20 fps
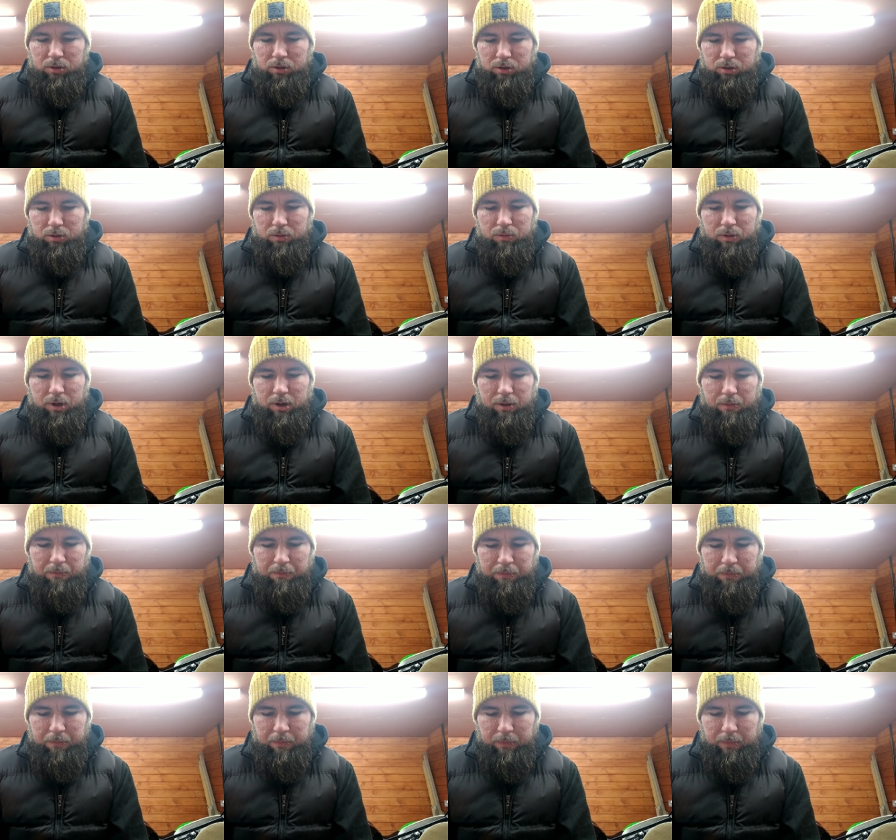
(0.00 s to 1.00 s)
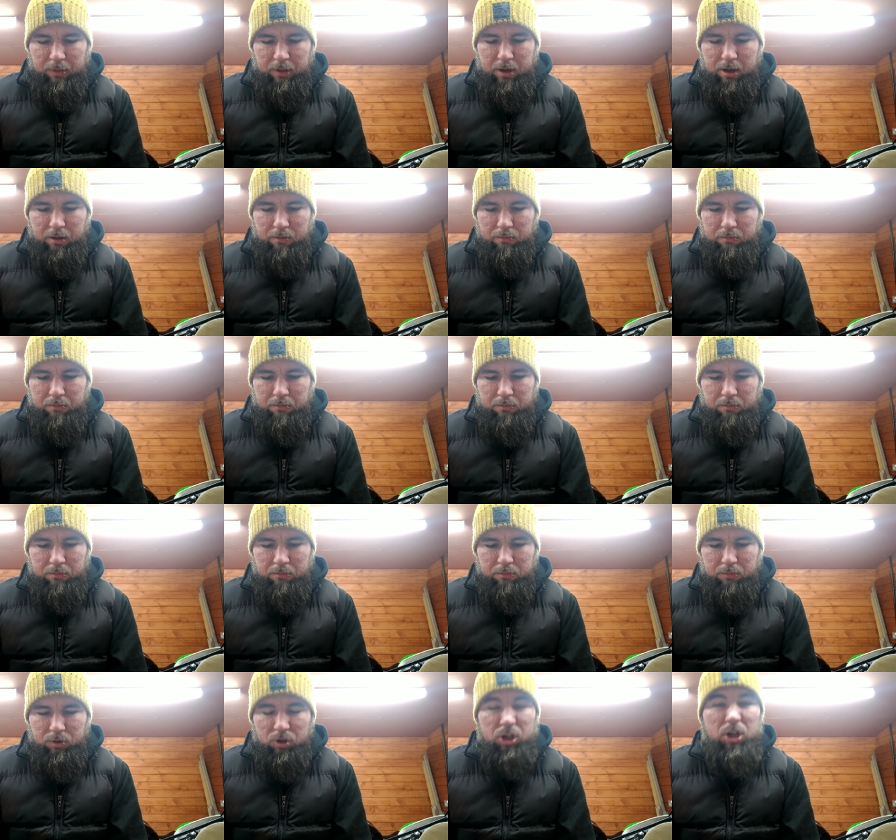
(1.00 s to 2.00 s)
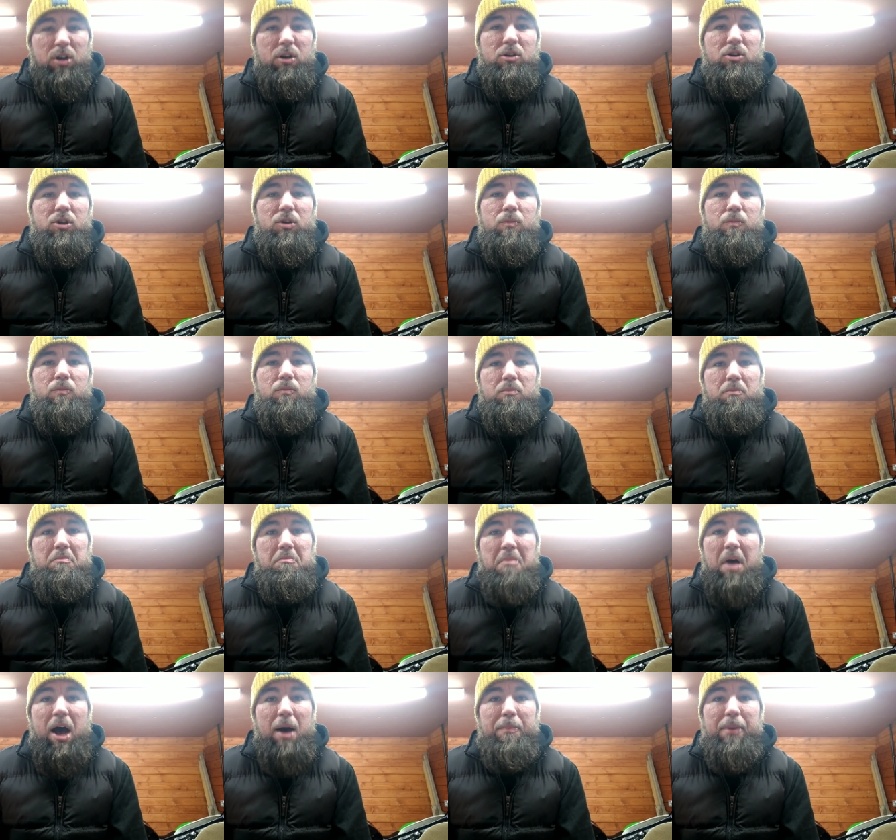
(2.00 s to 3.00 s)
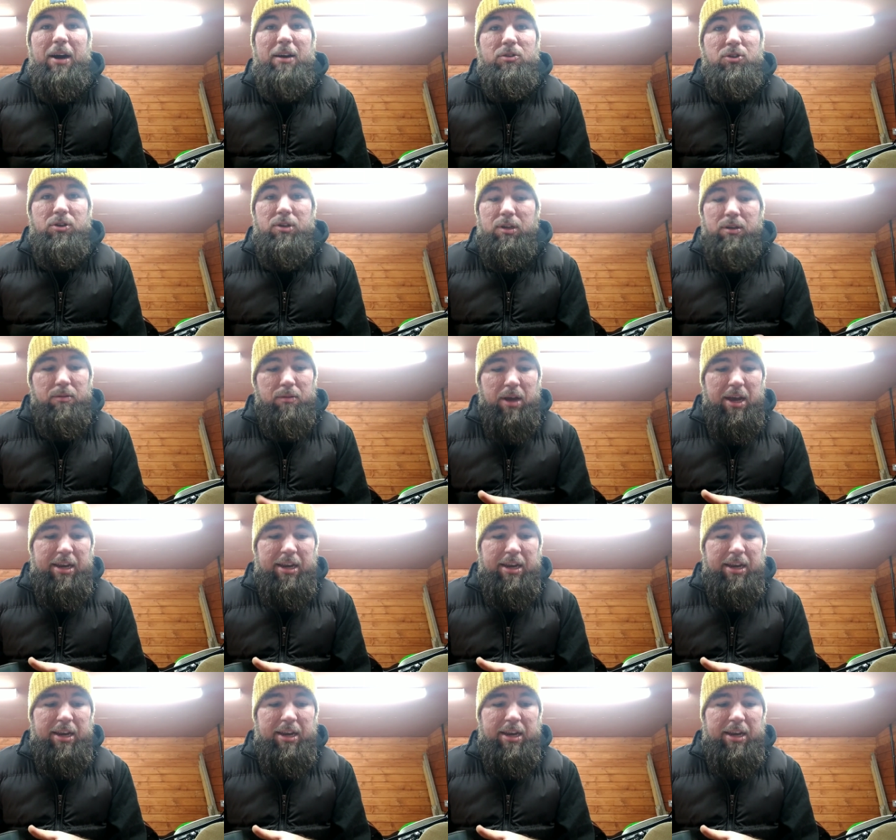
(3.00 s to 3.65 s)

to um, yeah charge a battery.